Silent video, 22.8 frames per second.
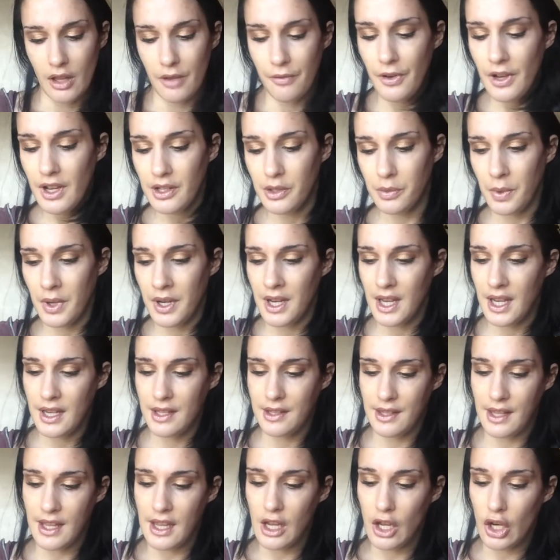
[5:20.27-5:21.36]
The first one
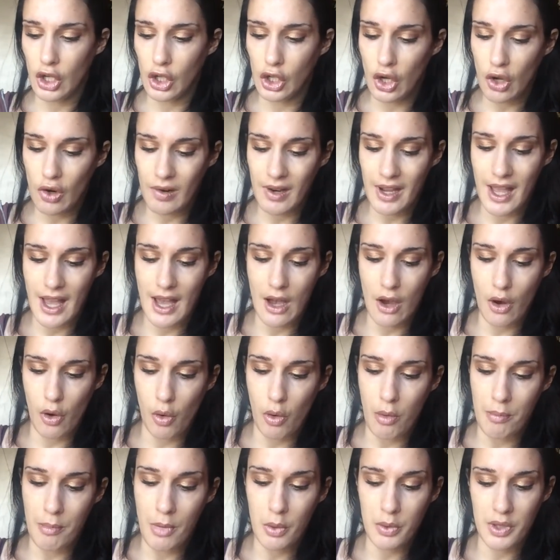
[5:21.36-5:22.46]
is the
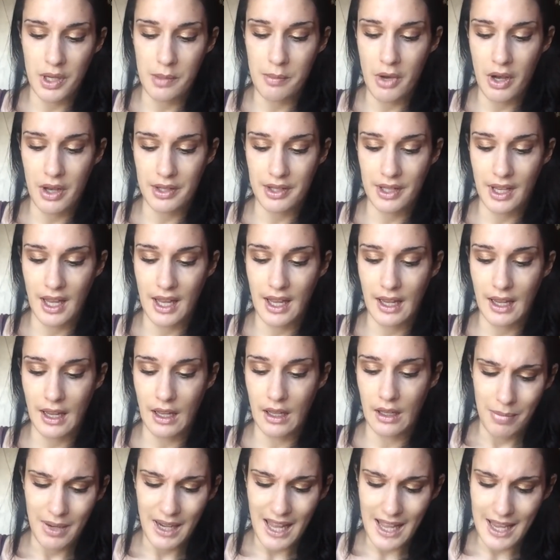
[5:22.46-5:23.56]
L'Oreal Multi-Masking
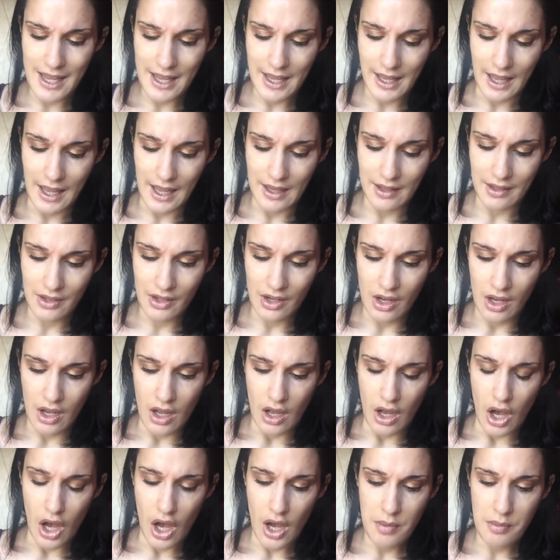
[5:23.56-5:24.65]
Play Kit.
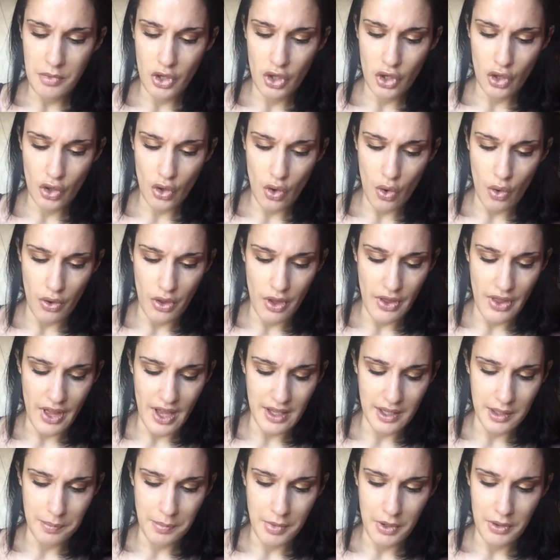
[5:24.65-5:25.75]
I'm sure that
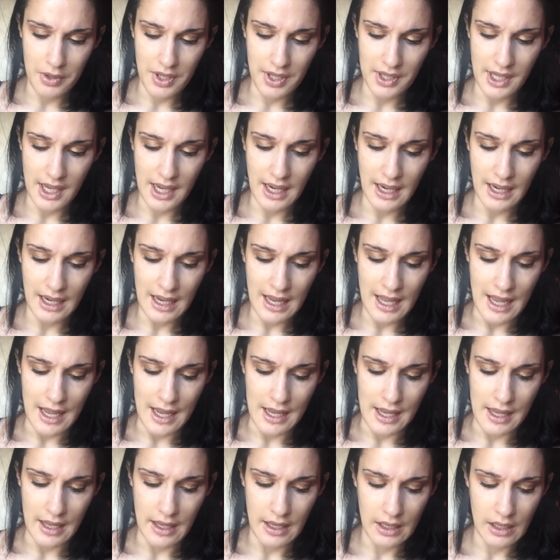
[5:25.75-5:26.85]
that's supposed to say
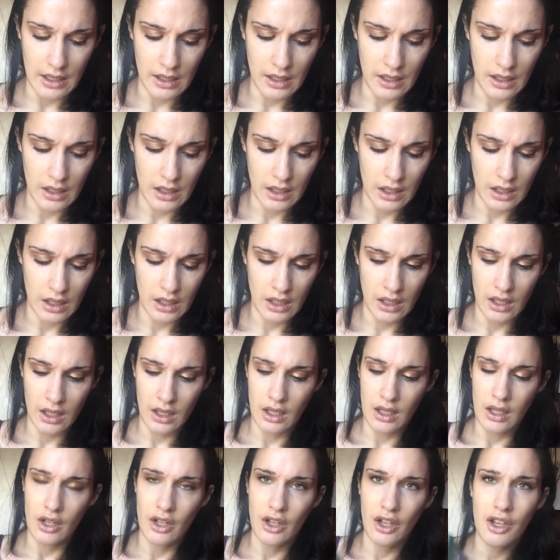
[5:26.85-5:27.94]
clay.
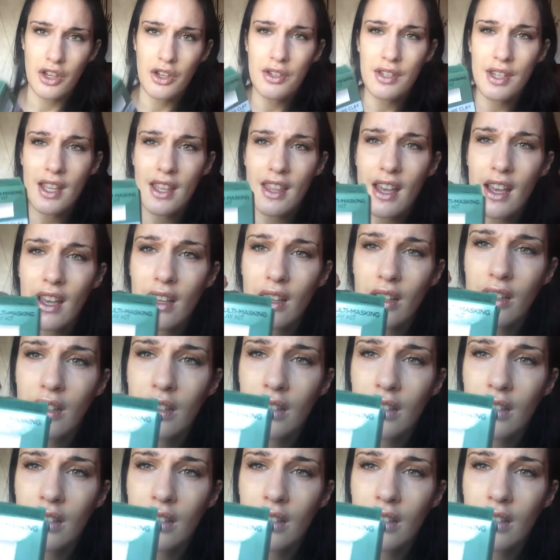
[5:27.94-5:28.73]
Can you see that?